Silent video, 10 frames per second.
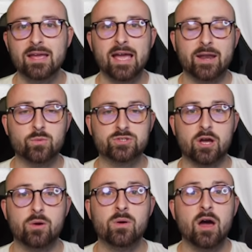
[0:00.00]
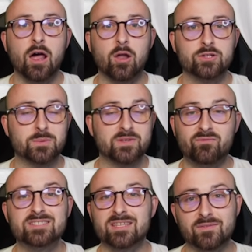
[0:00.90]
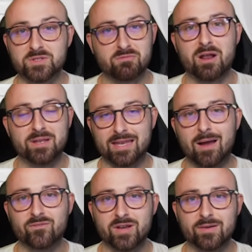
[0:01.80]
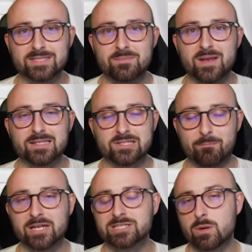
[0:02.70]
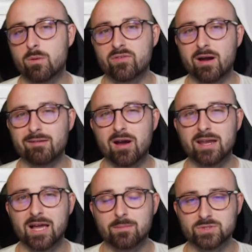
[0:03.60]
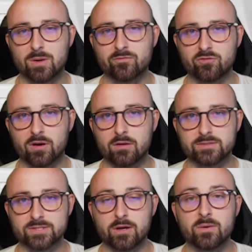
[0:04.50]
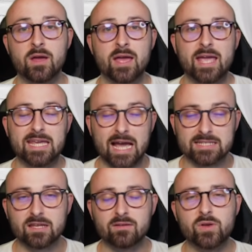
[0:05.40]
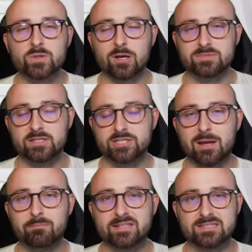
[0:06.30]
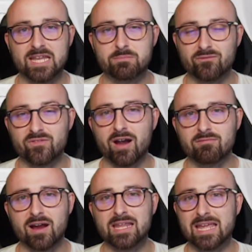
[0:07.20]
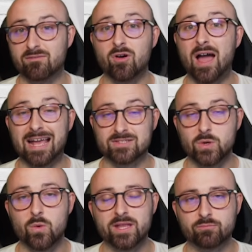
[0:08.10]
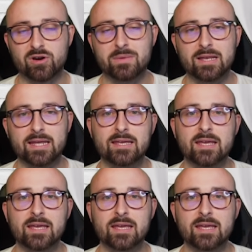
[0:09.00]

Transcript: And also, Alonso is fit enough to run up and down for 90 minutes. So Ben Chilwell very rarely comes on for Alonso. He has done a few times in the Champions League, but very rarely, if not at all, in the Premier League.